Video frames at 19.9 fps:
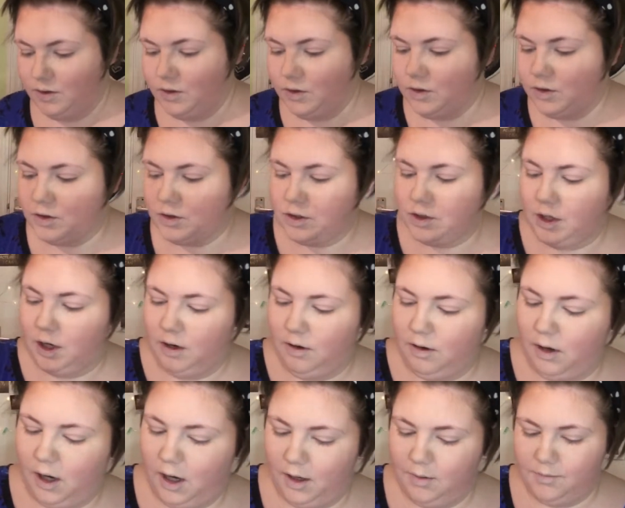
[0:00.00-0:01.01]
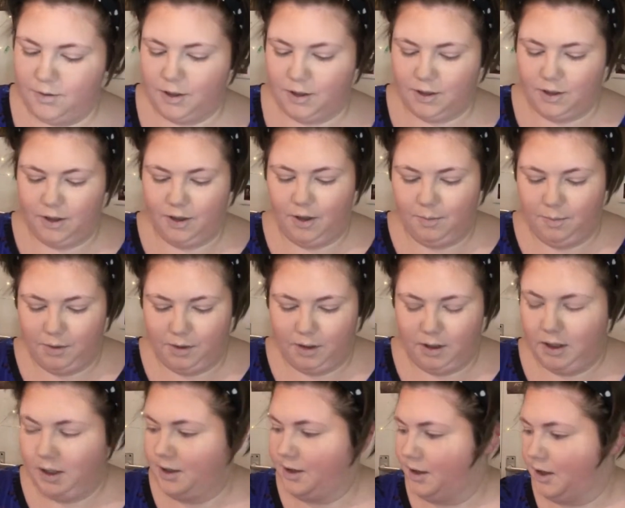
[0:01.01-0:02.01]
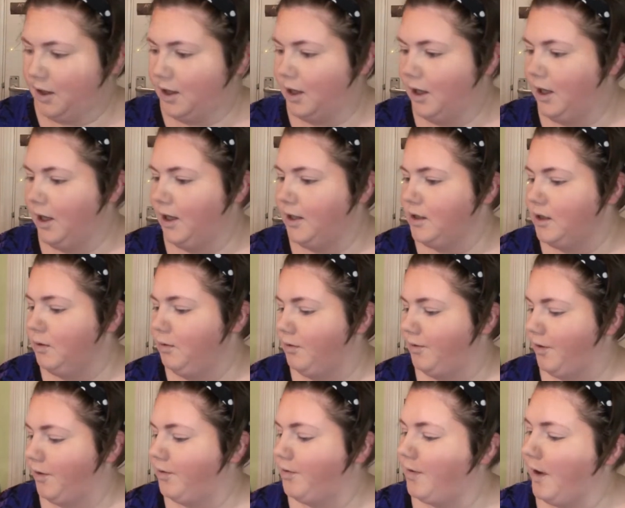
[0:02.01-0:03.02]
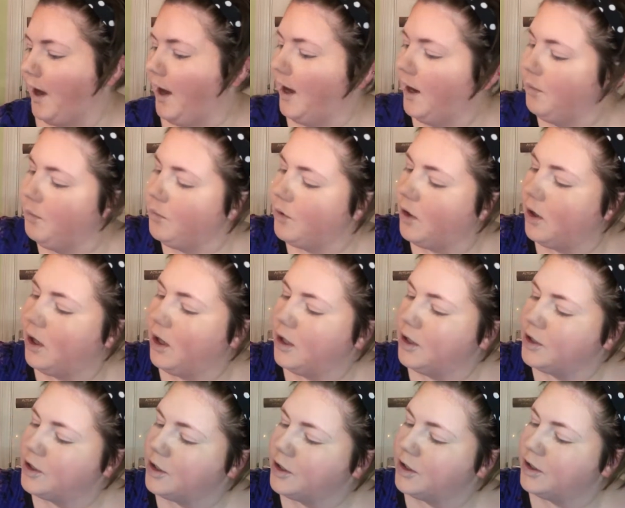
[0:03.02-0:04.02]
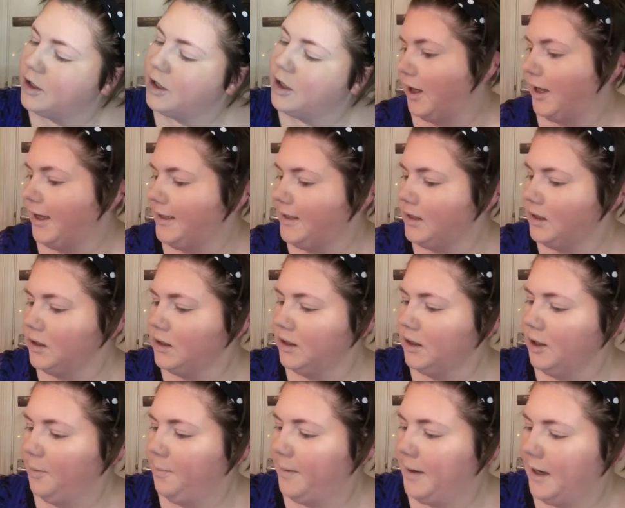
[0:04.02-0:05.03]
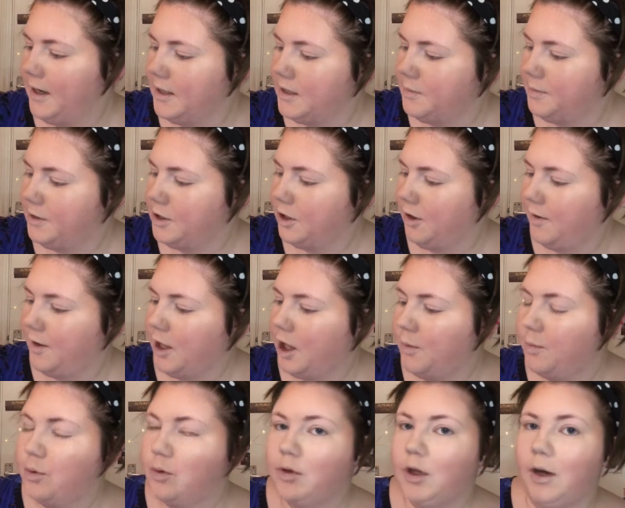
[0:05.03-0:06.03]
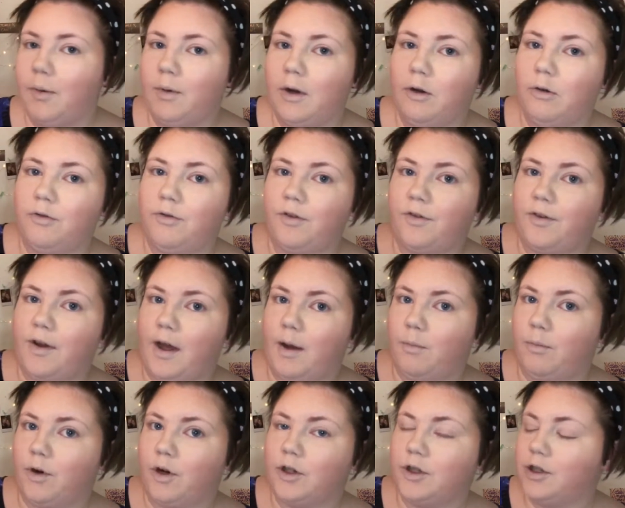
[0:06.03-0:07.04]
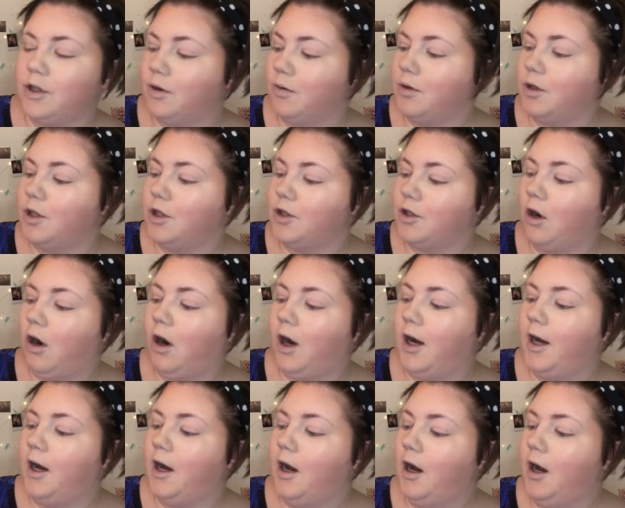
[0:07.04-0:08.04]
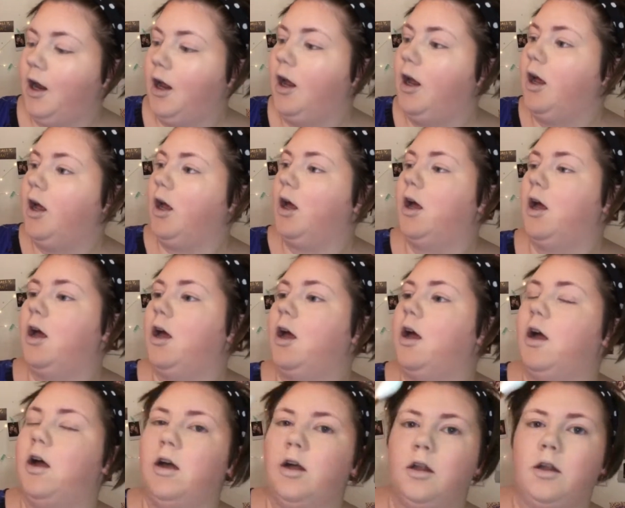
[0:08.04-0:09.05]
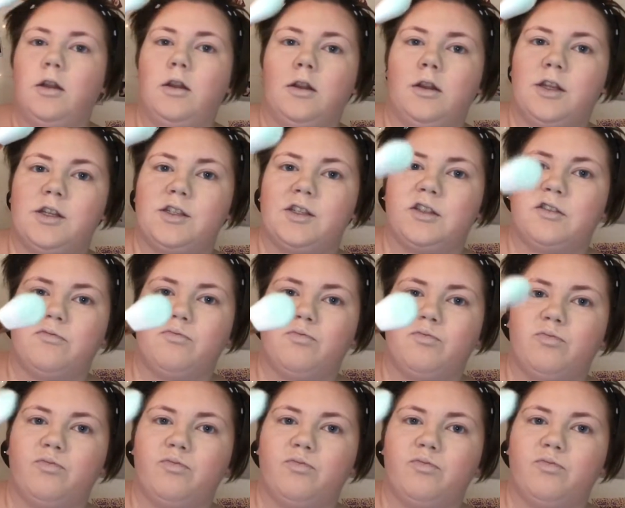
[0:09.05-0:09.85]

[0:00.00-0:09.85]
So, I'm just going to apply the highlighter with a fan brush. It doesn't appear to be showing up all that well with a fan brush, so I'm going to try this